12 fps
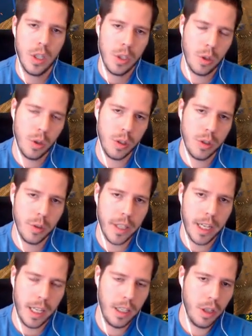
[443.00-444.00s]
going to
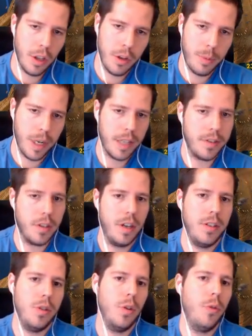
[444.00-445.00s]
get another prize
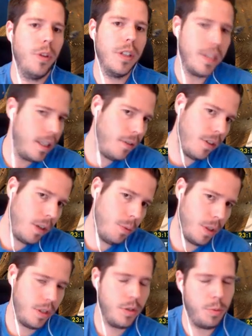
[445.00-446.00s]
card. So Victini V,
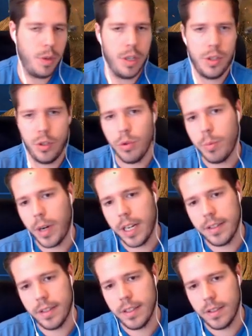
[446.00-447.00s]
which is worth two
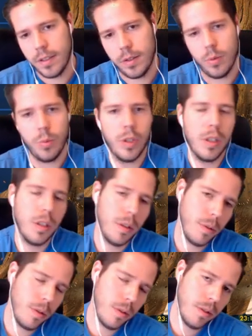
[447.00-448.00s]
prizes, will
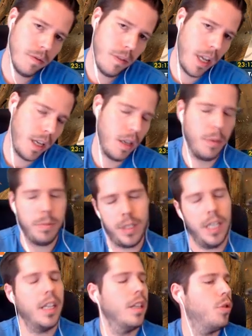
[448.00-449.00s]
end up
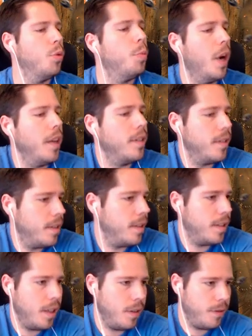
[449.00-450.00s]
taking two prizes
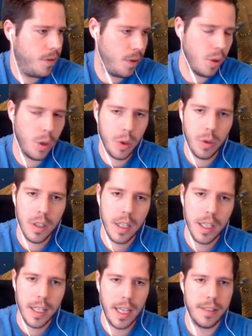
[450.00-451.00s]
itself. So
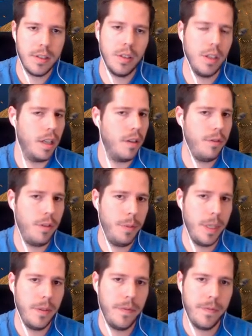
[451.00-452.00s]
that's good enough for
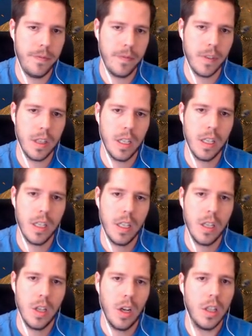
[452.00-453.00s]
me.
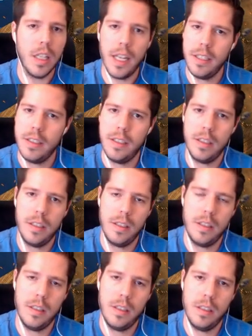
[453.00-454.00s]

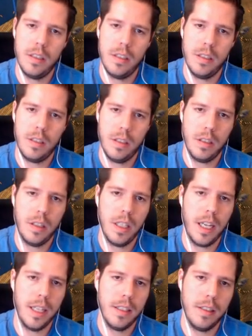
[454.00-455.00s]
Unless,
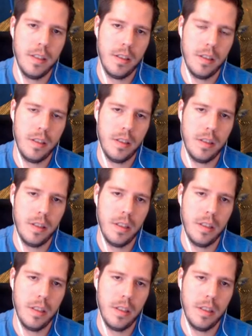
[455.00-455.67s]
unless